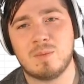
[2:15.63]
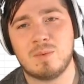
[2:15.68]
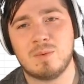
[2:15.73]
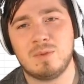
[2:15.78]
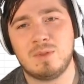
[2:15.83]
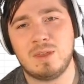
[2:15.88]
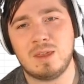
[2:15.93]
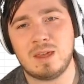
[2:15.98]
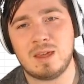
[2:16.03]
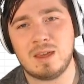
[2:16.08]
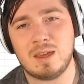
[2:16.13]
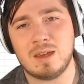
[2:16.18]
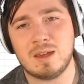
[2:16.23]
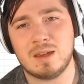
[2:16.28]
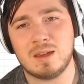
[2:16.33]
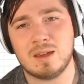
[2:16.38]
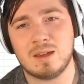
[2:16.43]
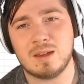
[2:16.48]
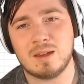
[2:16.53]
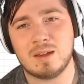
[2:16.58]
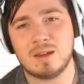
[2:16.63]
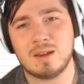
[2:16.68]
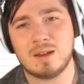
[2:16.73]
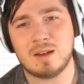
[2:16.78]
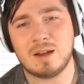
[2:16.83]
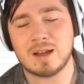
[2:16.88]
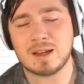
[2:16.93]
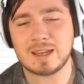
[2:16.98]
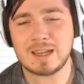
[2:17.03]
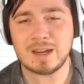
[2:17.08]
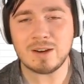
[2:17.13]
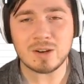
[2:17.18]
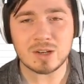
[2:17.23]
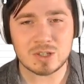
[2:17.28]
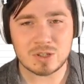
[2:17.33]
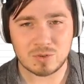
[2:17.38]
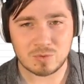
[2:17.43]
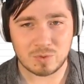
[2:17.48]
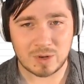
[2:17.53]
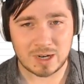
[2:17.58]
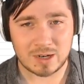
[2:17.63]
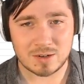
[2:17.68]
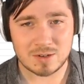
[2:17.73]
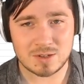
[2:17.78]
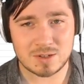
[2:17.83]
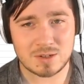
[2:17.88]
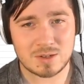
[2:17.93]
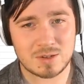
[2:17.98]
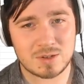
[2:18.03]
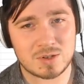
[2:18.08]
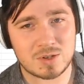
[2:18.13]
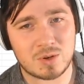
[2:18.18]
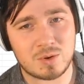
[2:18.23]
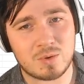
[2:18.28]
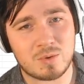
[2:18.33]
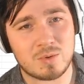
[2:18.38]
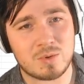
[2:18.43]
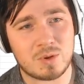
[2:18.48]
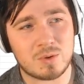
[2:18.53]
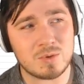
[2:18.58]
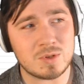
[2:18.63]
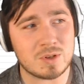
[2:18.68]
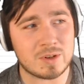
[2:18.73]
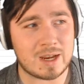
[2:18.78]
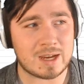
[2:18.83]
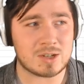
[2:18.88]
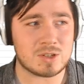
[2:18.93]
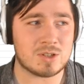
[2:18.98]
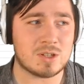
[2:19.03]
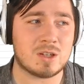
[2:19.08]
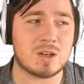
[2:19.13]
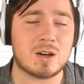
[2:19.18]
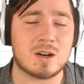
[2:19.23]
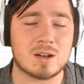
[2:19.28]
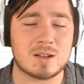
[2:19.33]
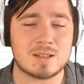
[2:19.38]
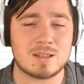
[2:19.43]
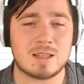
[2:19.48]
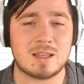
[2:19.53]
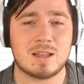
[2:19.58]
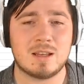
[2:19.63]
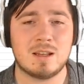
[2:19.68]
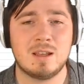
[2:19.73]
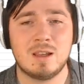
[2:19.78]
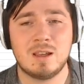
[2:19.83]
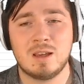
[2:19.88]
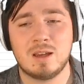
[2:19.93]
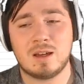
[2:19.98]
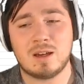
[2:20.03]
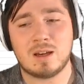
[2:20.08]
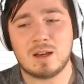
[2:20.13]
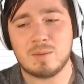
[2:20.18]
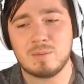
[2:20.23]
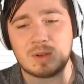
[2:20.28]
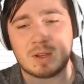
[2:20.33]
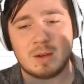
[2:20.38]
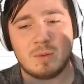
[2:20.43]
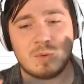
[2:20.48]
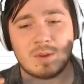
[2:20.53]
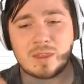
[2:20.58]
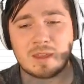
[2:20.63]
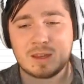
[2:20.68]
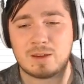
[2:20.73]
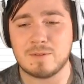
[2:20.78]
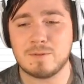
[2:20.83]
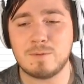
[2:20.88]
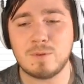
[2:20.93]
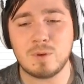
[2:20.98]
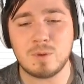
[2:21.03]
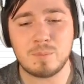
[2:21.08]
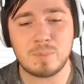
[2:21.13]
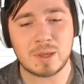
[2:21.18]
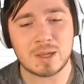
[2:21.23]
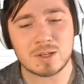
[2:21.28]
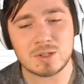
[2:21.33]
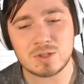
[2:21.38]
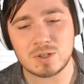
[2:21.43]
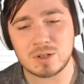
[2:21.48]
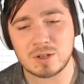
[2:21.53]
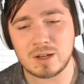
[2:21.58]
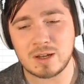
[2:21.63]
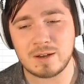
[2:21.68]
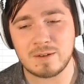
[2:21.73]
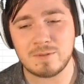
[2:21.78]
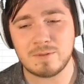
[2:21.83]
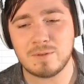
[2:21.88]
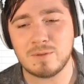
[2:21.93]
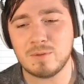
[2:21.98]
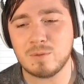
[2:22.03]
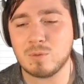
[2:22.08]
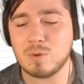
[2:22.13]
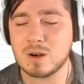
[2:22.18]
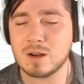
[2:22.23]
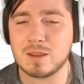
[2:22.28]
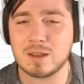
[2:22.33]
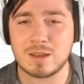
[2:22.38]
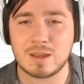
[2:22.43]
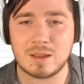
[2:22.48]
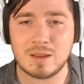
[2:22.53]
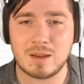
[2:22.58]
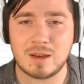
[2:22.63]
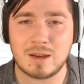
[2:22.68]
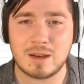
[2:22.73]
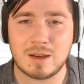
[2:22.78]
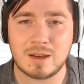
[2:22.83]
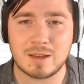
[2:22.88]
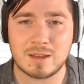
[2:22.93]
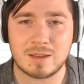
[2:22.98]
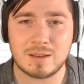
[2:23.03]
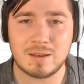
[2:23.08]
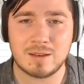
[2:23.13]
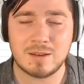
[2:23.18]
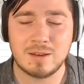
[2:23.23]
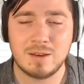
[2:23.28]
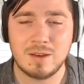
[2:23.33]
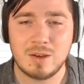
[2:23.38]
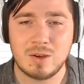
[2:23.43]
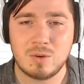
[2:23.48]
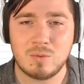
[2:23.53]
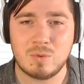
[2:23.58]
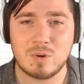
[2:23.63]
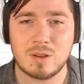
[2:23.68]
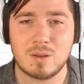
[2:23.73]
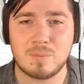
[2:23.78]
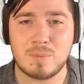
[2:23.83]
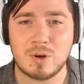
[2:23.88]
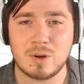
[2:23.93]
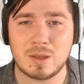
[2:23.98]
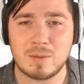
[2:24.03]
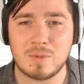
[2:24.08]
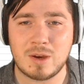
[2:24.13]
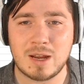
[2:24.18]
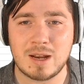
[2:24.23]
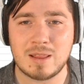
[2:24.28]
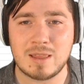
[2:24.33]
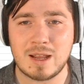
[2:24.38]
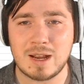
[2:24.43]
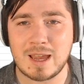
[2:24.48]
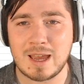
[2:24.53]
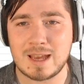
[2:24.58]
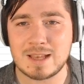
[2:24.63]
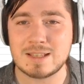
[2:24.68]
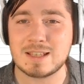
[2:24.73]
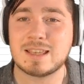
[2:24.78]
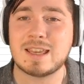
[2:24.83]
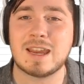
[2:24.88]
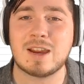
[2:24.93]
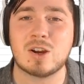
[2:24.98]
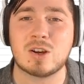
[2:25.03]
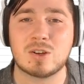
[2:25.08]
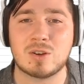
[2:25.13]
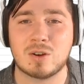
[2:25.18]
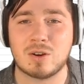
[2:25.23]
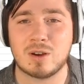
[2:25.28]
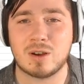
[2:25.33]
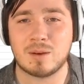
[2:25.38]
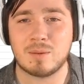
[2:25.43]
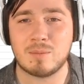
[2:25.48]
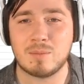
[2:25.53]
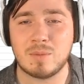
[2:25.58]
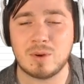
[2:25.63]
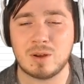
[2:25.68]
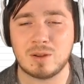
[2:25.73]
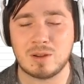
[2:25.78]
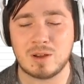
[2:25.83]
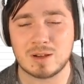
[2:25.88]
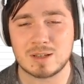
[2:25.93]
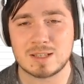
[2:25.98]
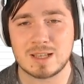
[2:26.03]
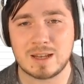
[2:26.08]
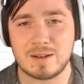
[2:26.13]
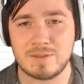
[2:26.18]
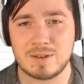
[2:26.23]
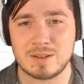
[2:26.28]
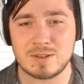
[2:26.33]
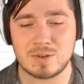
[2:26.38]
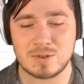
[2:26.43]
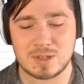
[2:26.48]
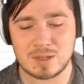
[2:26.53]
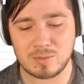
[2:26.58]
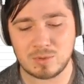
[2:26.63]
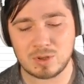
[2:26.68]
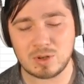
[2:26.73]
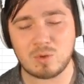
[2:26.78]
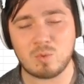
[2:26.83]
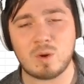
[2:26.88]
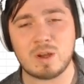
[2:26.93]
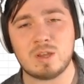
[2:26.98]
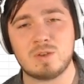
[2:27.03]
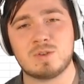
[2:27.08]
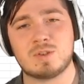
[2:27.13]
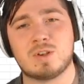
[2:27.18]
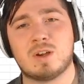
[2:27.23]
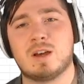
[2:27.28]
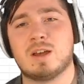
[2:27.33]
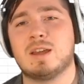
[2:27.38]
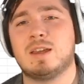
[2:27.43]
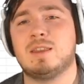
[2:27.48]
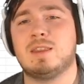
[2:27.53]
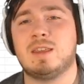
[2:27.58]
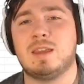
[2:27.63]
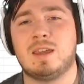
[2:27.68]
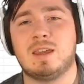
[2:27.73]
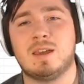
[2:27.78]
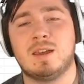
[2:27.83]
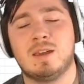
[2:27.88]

the character rares. So those are actually cards that come with like a full picture of one of the Pokemon, and then it has a character alongside of it. So similar to what you saw in the